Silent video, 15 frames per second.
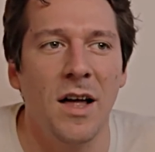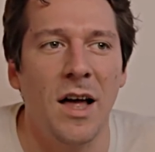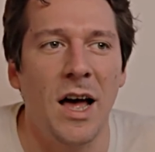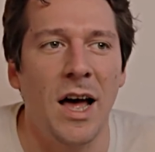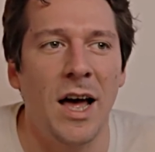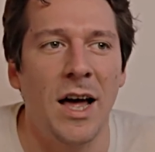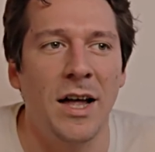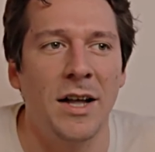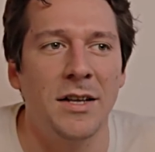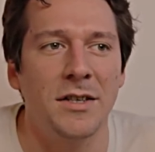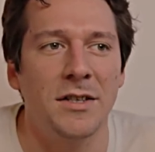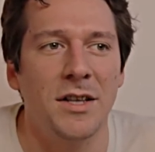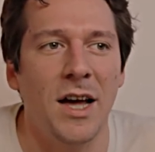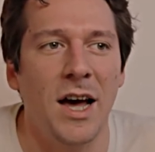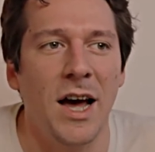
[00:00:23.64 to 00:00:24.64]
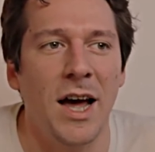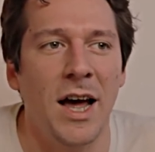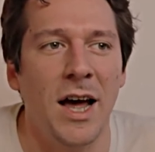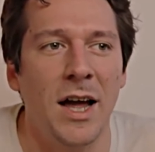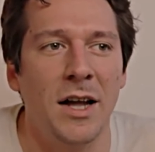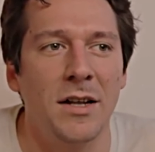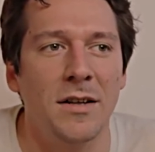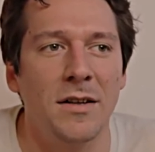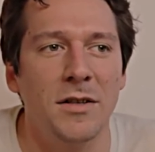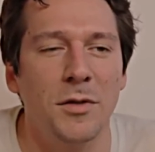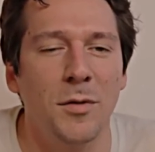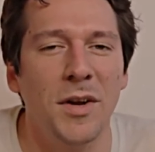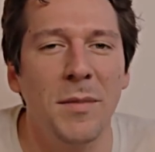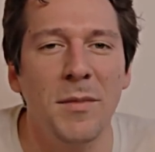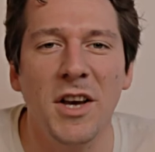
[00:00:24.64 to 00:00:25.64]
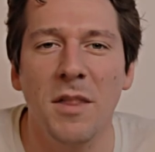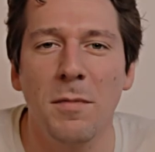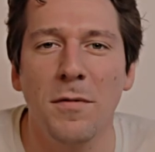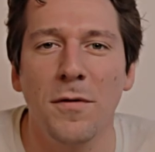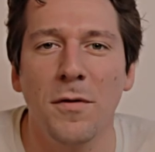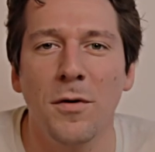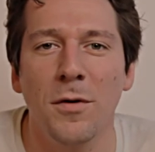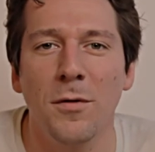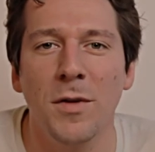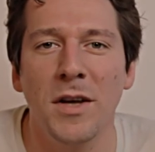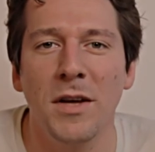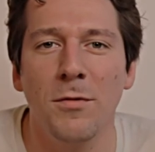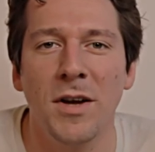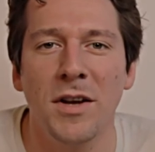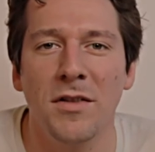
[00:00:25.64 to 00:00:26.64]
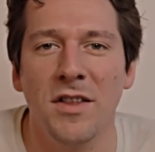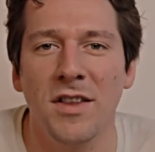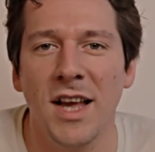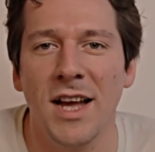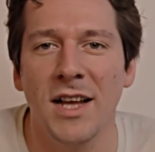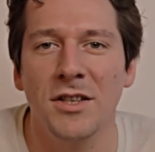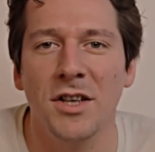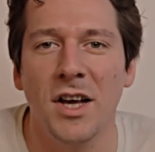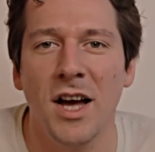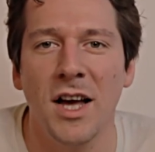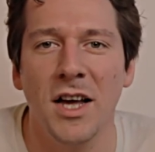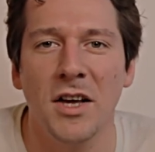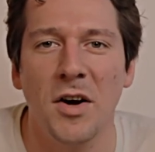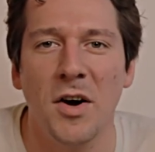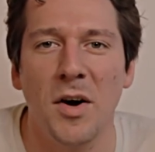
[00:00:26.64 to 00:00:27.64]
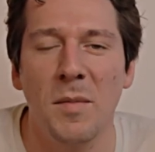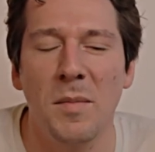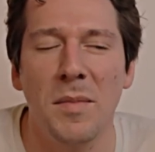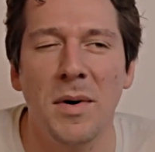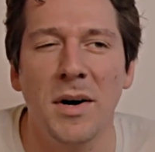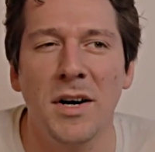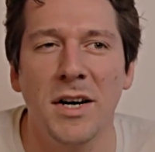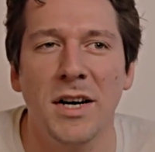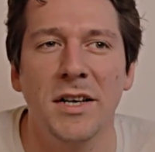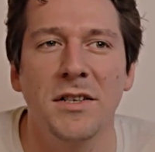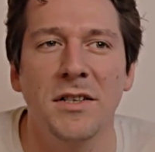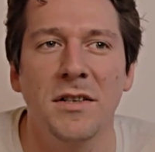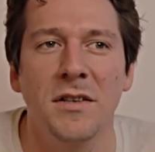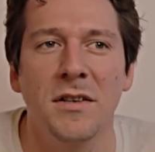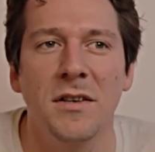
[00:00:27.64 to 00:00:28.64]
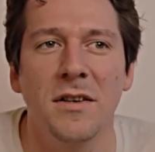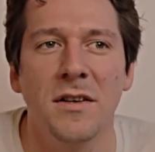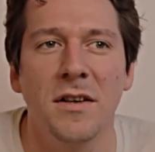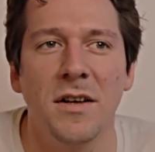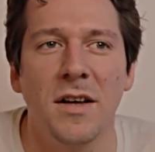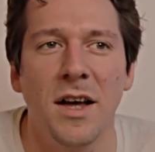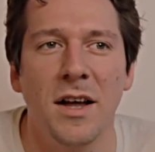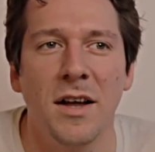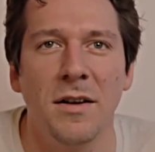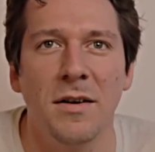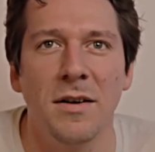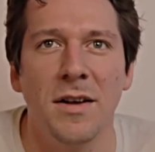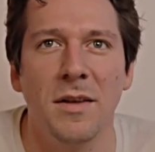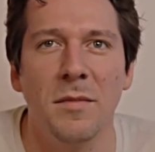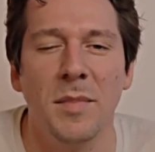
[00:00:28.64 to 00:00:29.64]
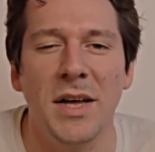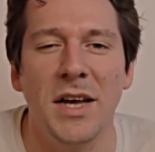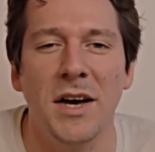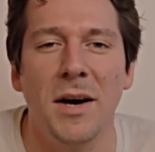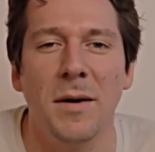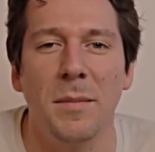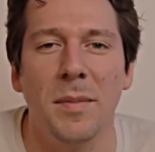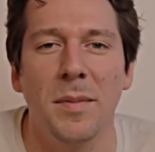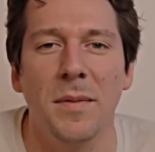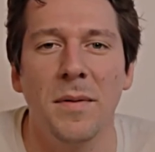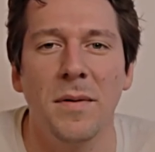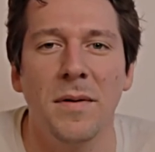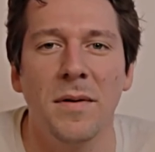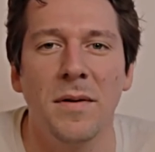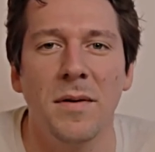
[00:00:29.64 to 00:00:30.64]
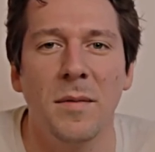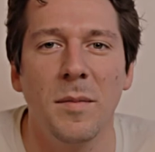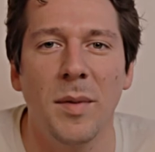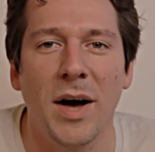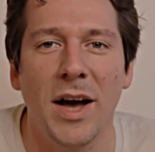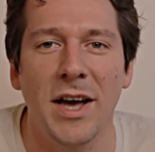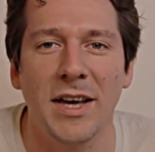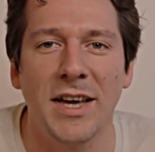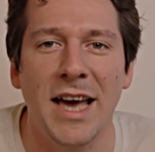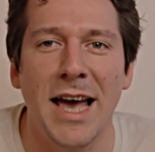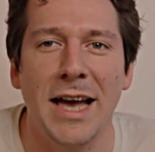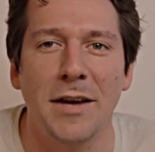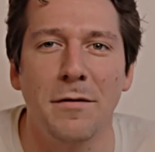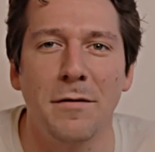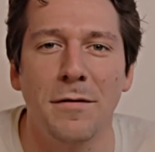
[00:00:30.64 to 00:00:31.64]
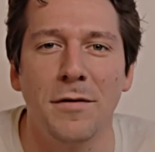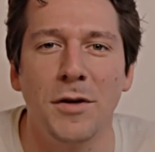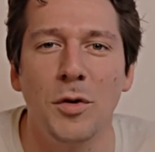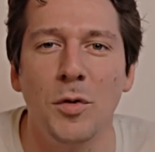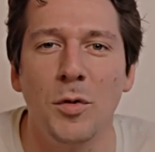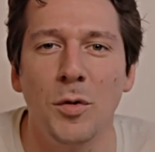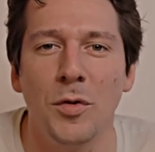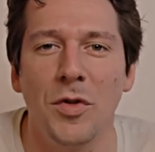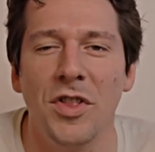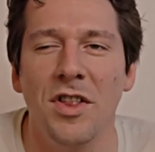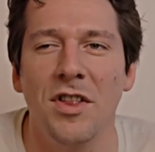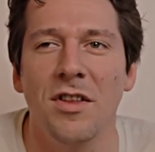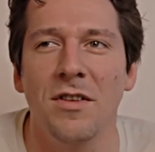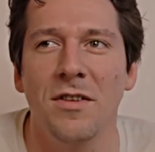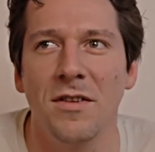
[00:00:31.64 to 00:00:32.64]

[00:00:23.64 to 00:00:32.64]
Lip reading: And 20 minutes before we went on stage, I got mugged and beat up by a gang of youths.